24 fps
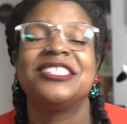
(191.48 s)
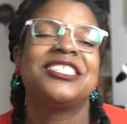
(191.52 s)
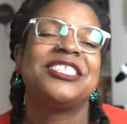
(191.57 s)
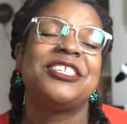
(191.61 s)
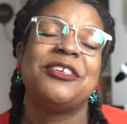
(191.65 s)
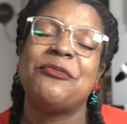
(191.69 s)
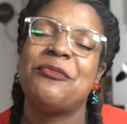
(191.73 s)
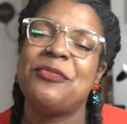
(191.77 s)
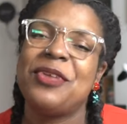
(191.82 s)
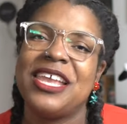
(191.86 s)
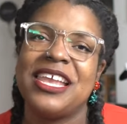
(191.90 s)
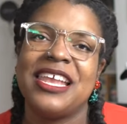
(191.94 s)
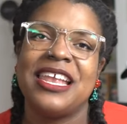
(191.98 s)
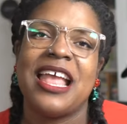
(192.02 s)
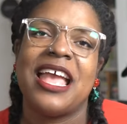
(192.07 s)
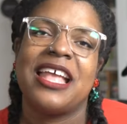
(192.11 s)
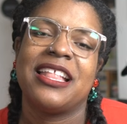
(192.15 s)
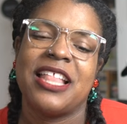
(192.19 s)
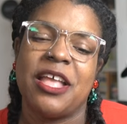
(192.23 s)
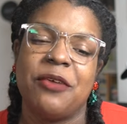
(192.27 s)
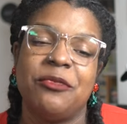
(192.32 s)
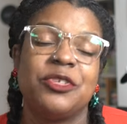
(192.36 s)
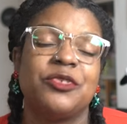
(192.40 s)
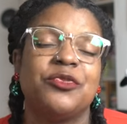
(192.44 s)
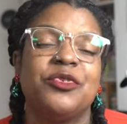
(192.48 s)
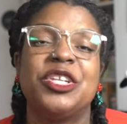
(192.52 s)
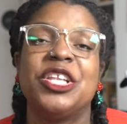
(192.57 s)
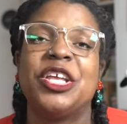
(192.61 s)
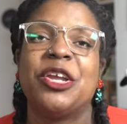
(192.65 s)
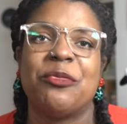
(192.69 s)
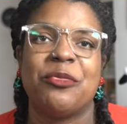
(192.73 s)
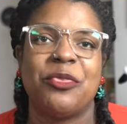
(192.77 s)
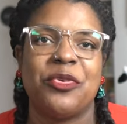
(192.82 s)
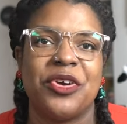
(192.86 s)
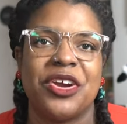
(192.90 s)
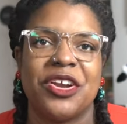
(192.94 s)
to me, that was really
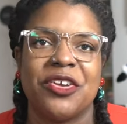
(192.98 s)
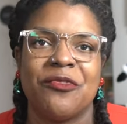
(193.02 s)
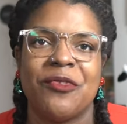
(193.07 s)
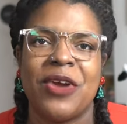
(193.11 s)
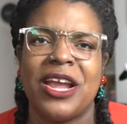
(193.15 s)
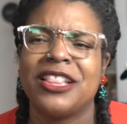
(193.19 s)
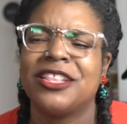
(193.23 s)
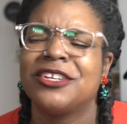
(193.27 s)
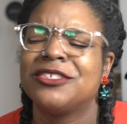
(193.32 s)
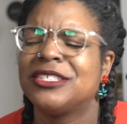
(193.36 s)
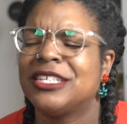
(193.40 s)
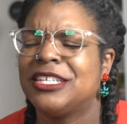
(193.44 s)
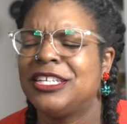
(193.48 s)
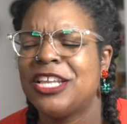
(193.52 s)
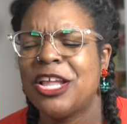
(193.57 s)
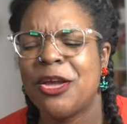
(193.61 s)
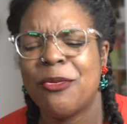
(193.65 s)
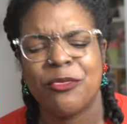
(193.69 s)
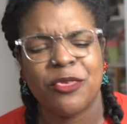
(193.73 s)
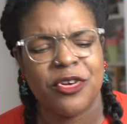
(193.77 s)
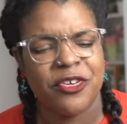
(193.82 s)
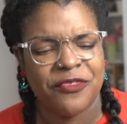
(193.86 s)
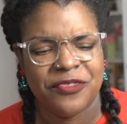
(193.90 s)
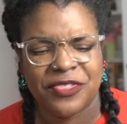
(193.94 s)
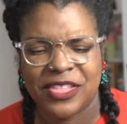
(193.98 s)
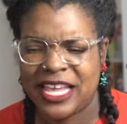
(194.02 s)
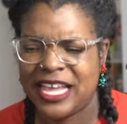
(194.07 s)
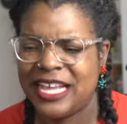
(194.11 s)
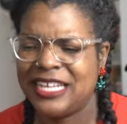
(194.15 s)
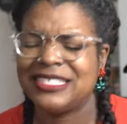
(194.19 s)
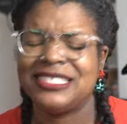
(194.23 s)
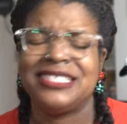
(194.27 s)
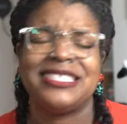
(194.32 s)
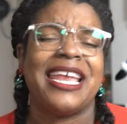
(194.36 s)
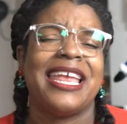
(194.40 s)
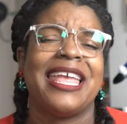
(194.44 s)
important, right? There's a number of
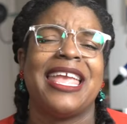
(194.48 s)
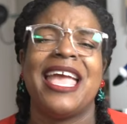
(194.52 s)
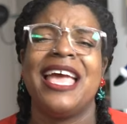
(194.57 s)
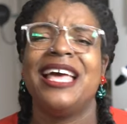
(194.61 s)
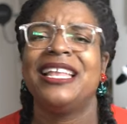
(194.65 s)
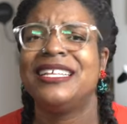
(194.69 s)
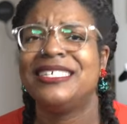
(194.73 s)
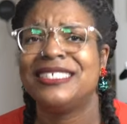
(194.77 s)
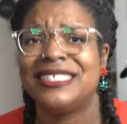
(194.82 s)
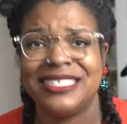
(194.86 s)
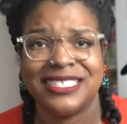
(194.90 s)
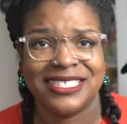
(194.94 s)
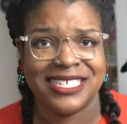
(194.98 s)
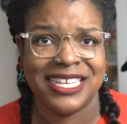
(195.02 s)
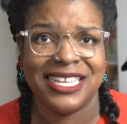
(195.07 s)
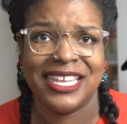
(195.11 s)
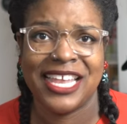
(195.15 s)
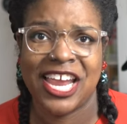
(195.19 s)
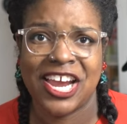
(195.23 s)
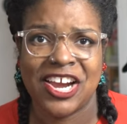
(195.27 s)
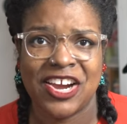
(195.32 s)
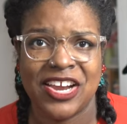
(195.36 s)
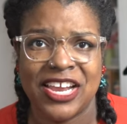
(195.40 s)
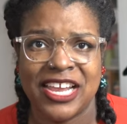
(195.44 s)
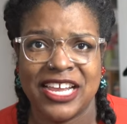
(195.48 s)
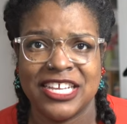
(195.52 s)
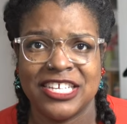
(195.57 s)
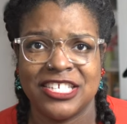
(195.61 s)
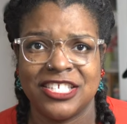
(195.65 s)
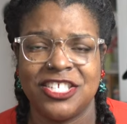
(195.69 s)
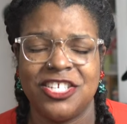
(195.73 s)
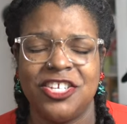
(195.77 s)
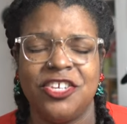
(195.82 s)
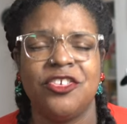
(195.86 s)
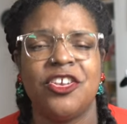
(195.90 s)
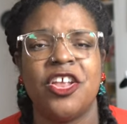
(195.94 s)
things. Jake Ellis is
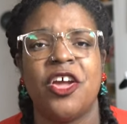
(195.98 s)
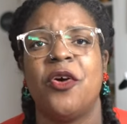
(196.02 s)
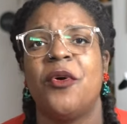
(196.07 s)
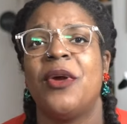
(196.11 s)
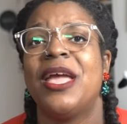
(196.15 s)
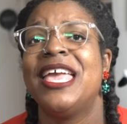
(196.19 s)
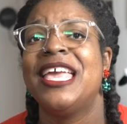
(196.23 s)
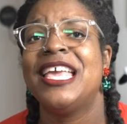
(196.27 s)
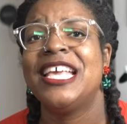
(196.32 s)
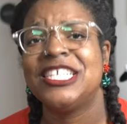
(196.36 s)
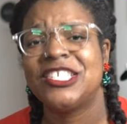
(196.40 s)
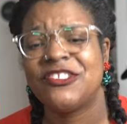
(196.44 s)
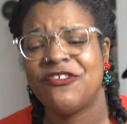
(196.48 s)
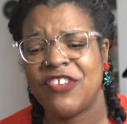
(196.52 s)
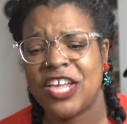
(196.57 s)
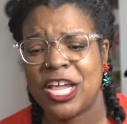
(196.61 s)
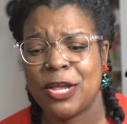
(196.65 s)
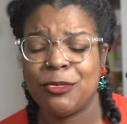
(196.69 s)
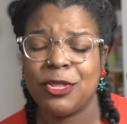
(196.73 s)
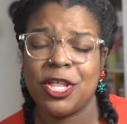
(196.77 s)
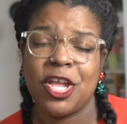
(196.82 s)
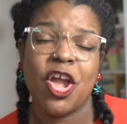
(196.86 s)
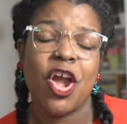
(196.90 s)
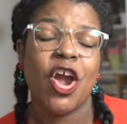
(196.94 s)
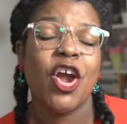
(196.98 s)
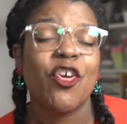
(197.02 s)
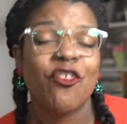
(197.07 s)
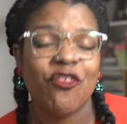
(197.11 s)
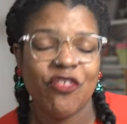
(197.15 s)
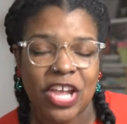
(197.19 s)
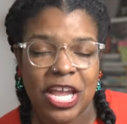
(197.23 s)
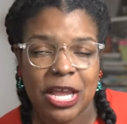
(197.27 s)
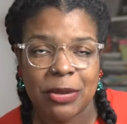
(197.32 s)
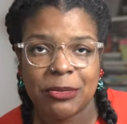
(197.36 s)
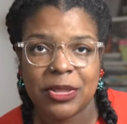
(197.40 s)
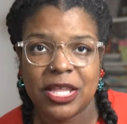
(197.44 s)
hilarious, you know, his family, her
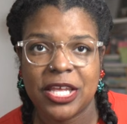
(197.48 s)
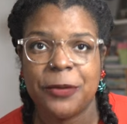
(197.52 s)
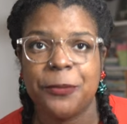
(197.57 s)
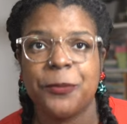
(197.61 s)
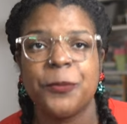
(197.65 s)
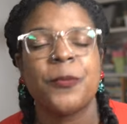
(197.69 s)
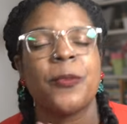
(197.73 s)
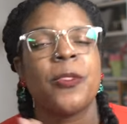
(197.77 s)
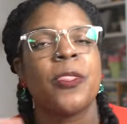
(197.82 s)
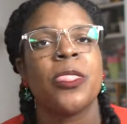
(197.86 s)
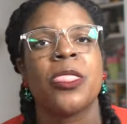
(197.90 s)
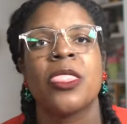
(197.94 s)
family.